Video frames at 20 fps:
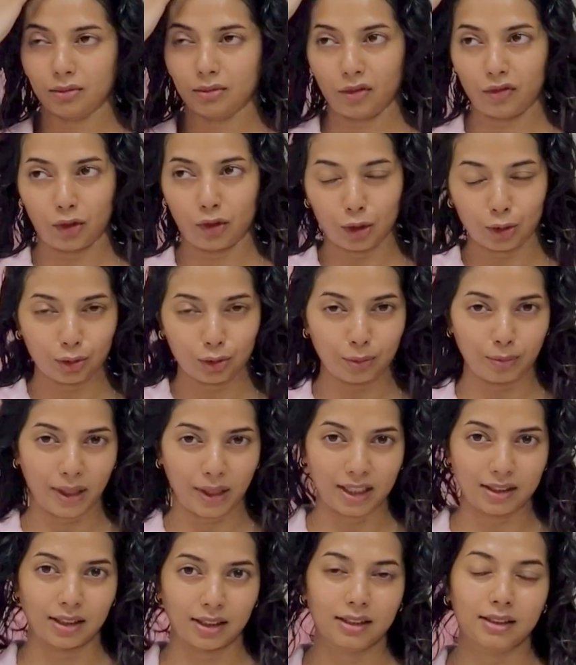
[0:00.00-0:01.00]
follow the
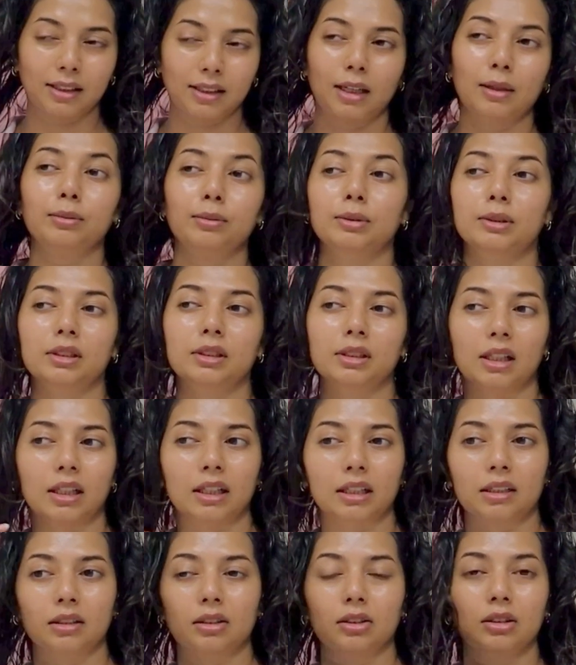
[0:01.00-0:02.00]
basic steps
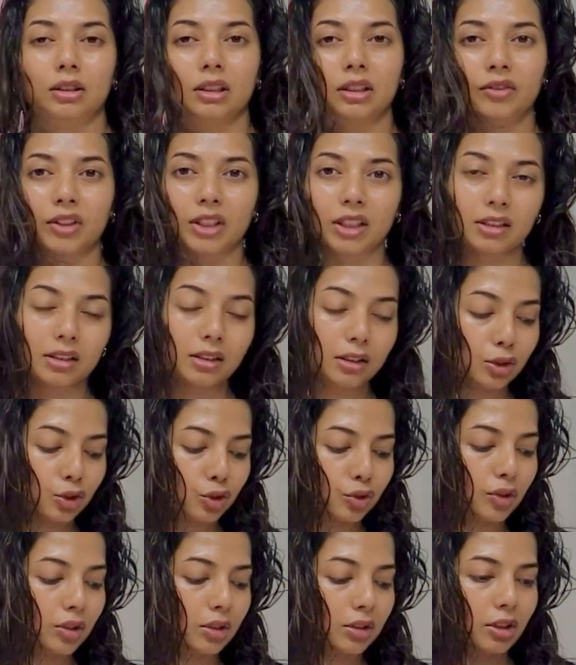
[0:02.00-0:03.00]
like a leave-in
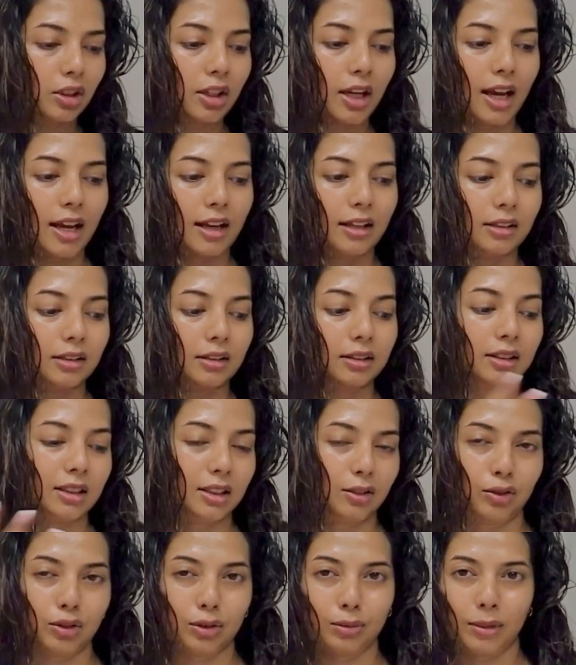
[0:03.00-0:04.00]
conditioner and a
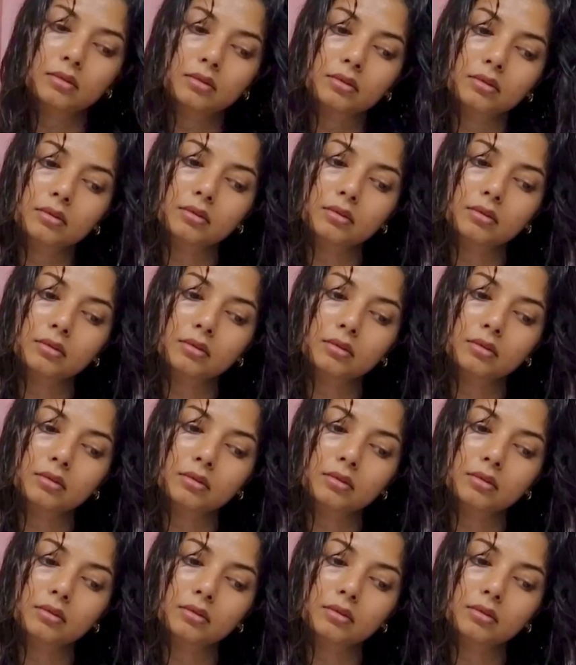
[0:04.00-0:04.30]
serum.